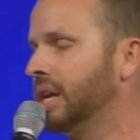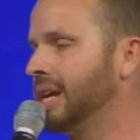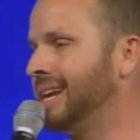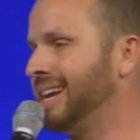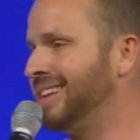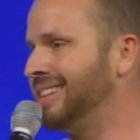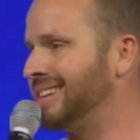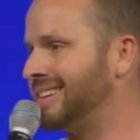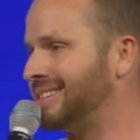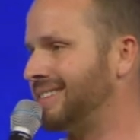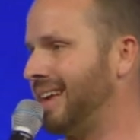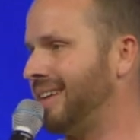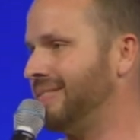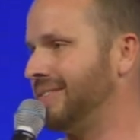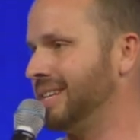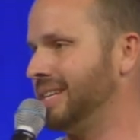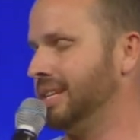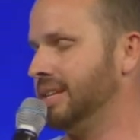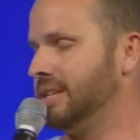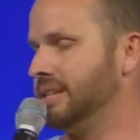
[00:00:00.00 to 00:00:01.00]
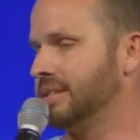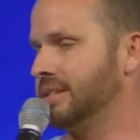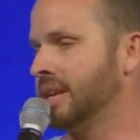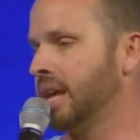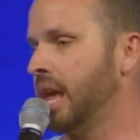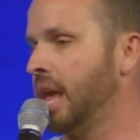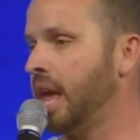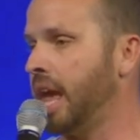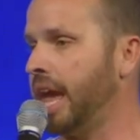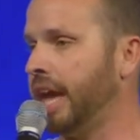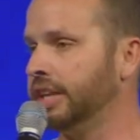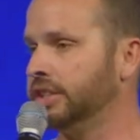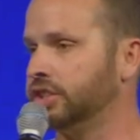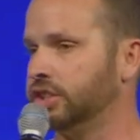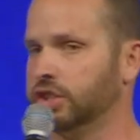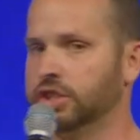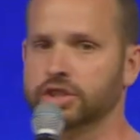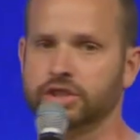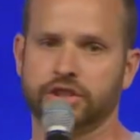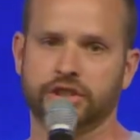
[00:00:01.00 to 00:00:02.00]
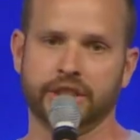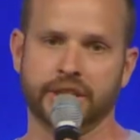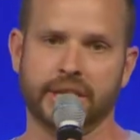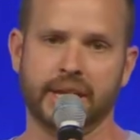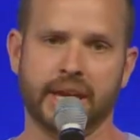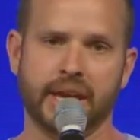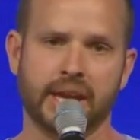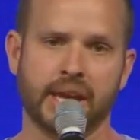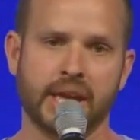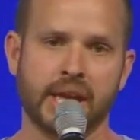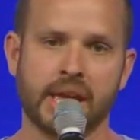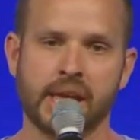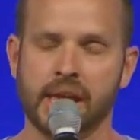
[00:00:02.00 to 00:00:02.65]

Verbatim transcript: in the 70s and church today,